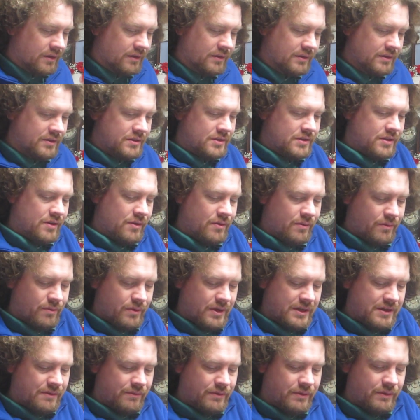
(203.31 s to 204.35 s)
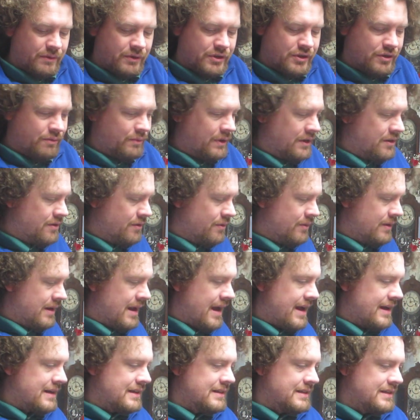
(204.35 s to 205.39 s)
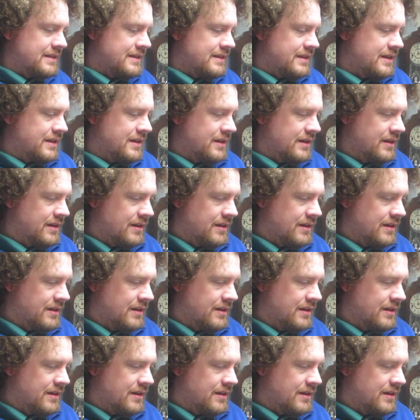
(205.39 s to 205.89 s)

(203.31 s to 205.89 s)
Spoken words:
So what should we do next?